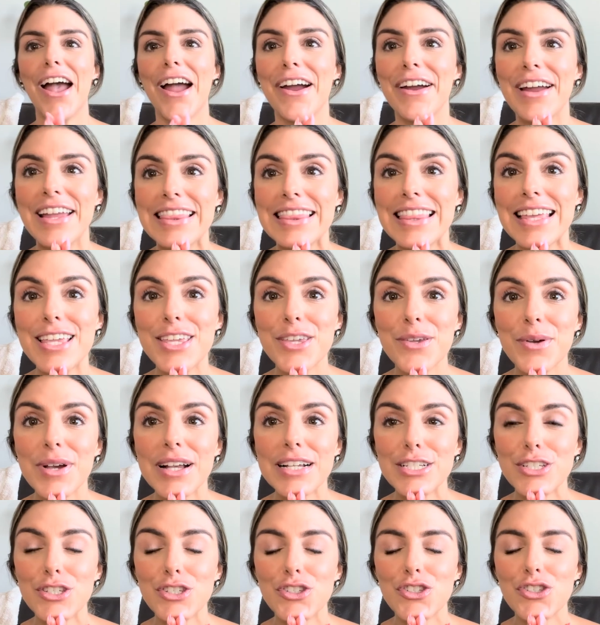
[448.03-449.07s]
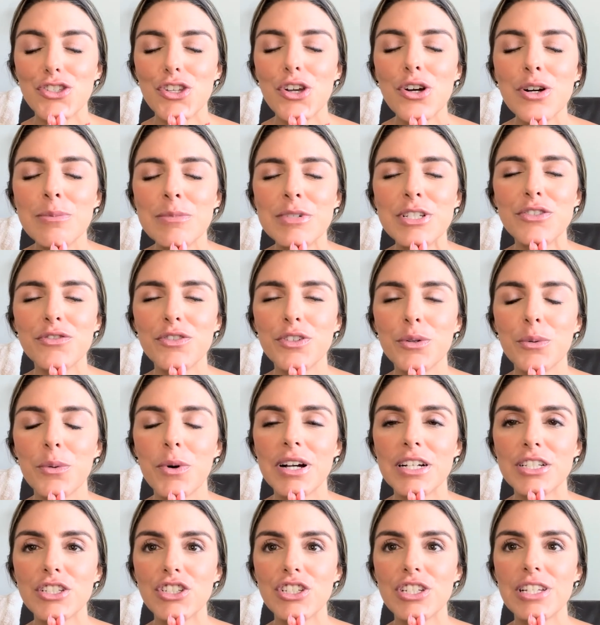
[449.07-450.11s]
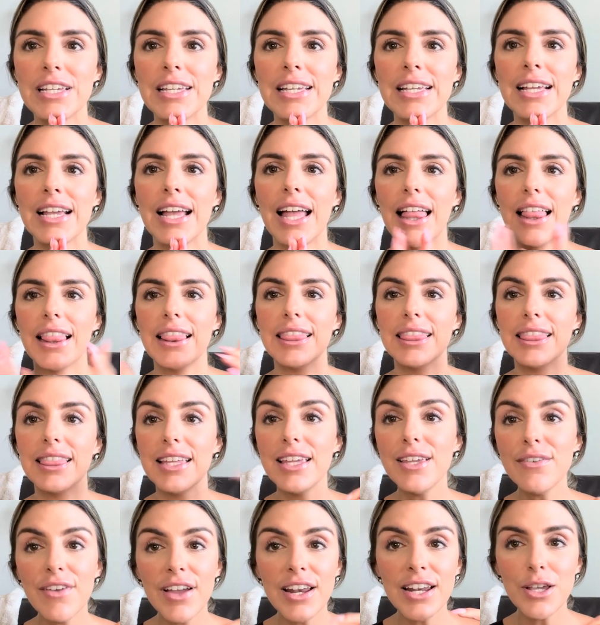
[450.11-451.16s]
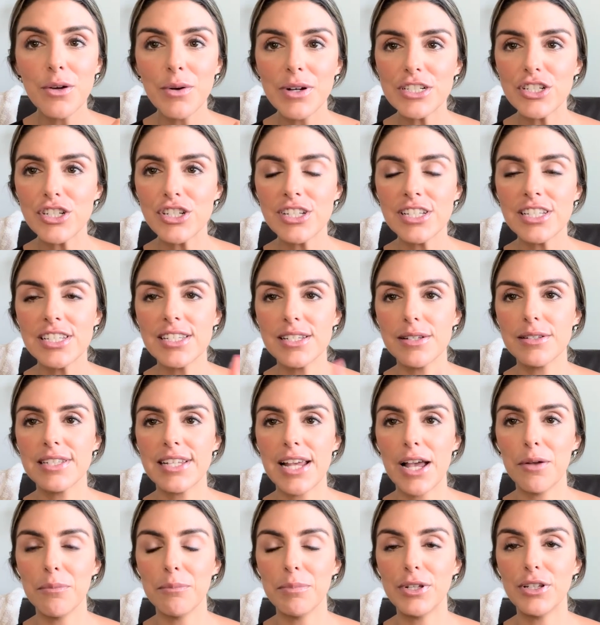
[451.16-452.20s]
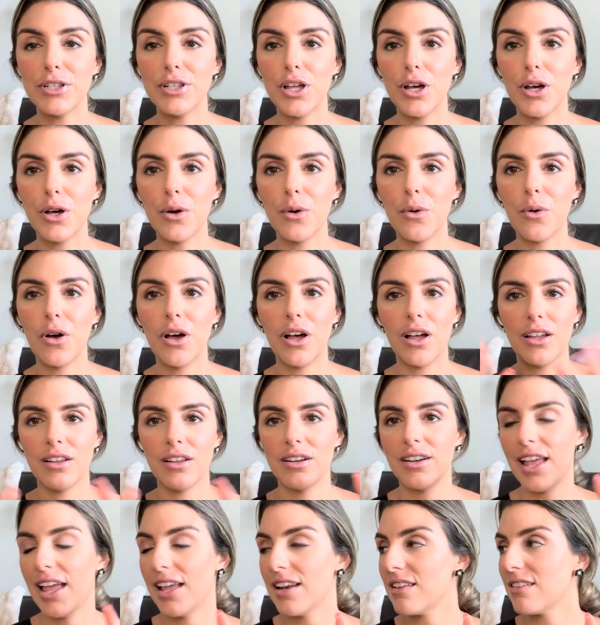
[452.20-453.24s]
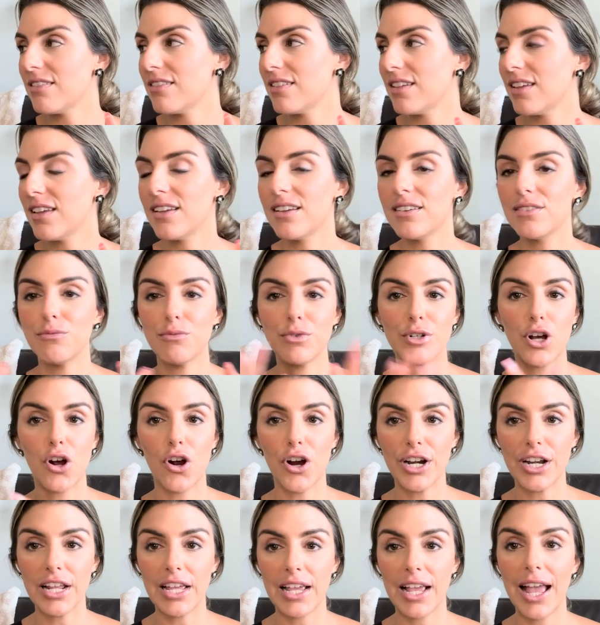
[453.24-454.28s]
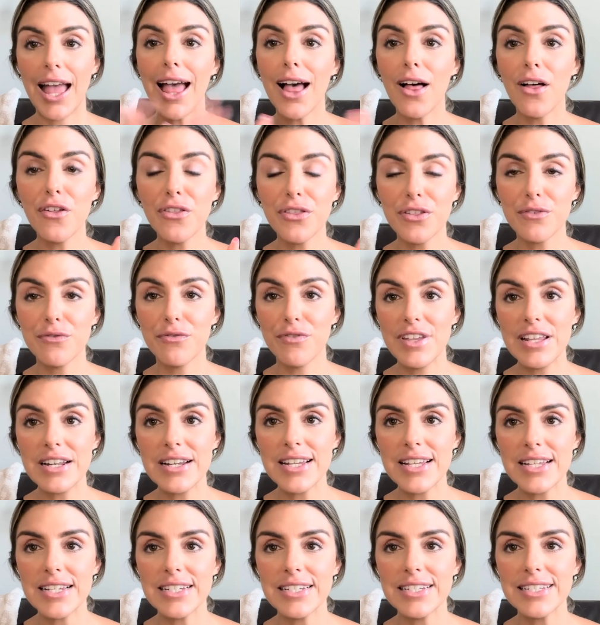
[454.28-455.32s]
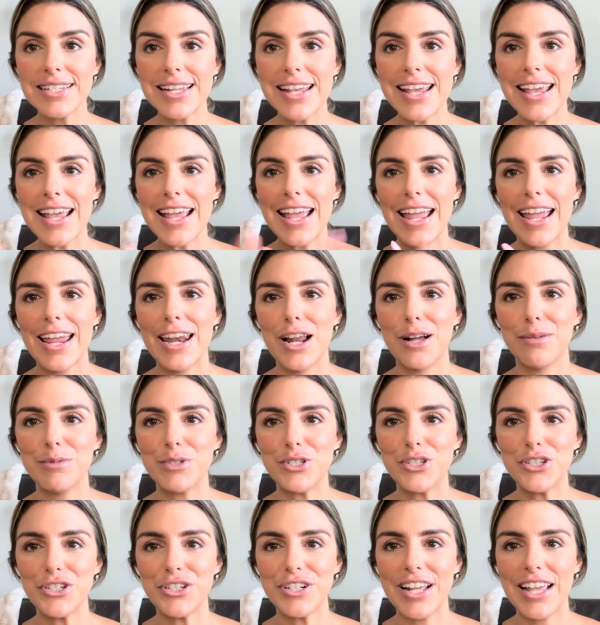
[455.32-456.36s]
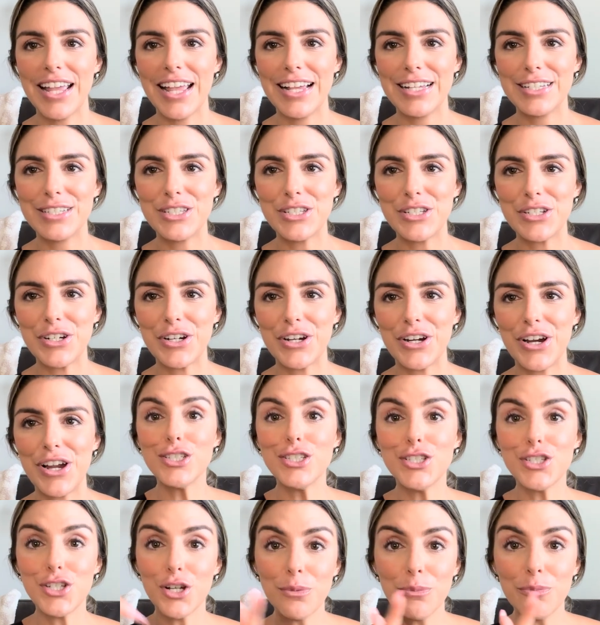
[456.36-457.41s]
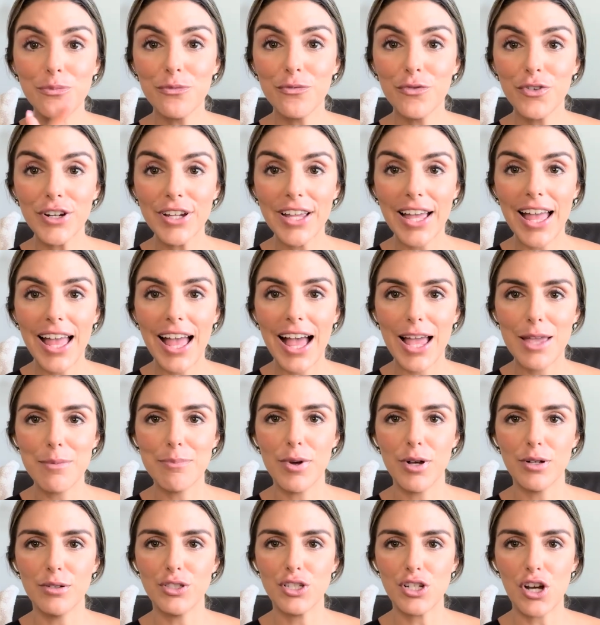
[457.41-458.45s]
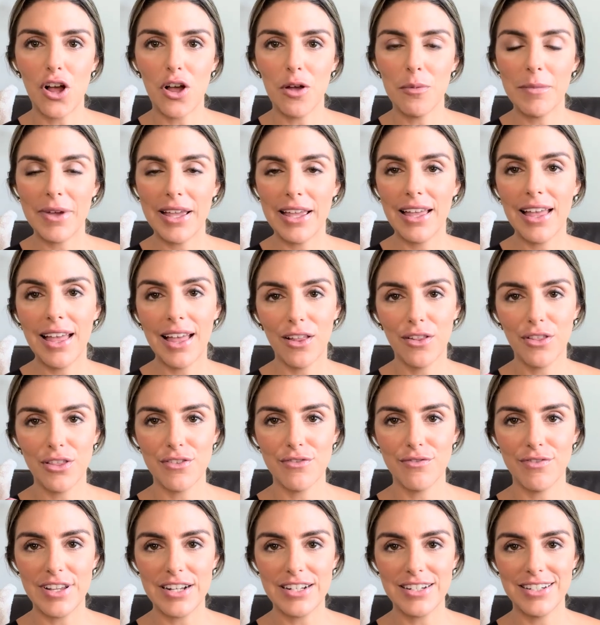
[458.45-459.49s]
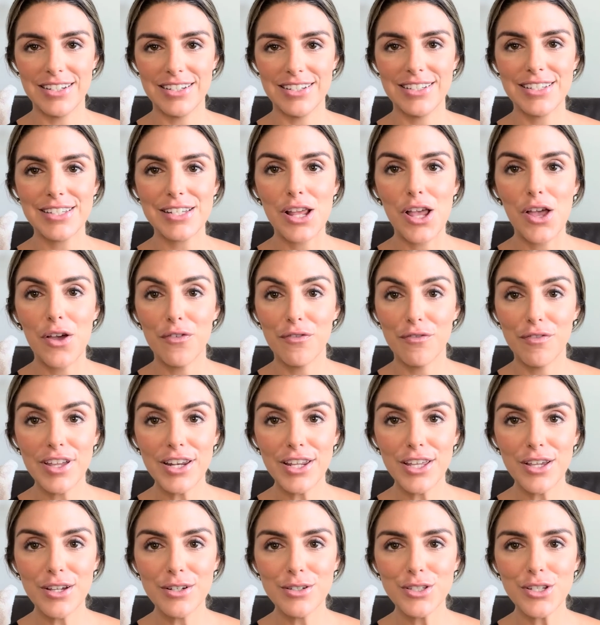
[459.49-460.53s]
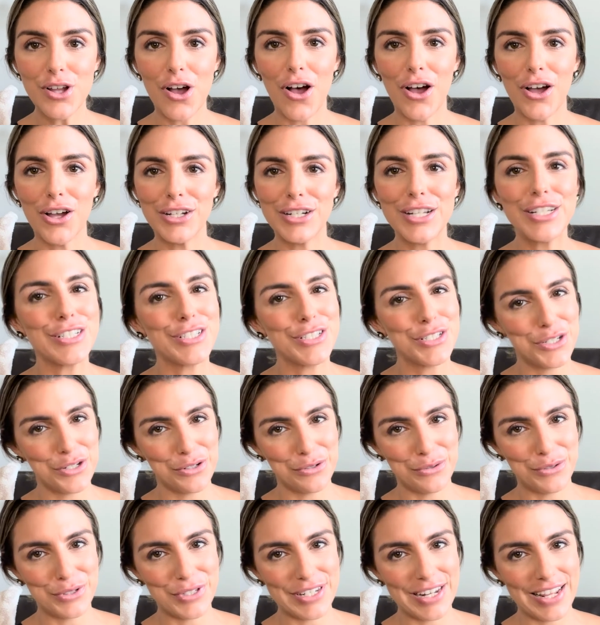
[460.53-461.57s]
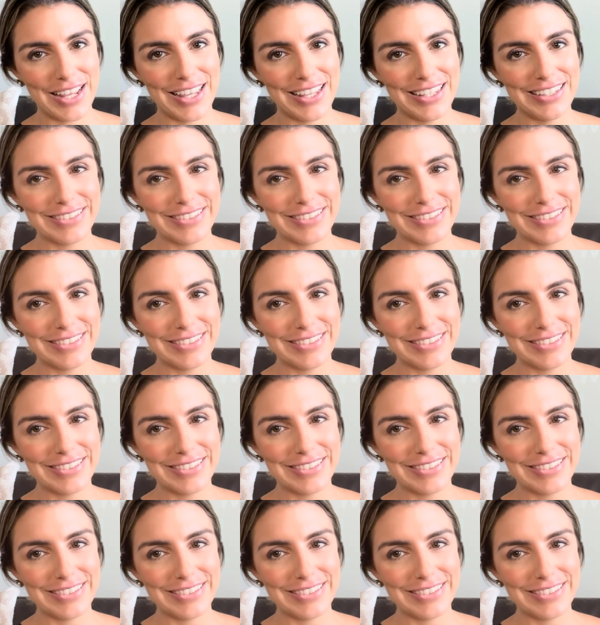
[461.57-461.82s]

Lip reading: All right, thank you guys so much for watching. Leave any questions down below on anything regarding health and fitness, and I'll be sure to answer. Don't forget, I post all my health and fitness videos on Tuesday.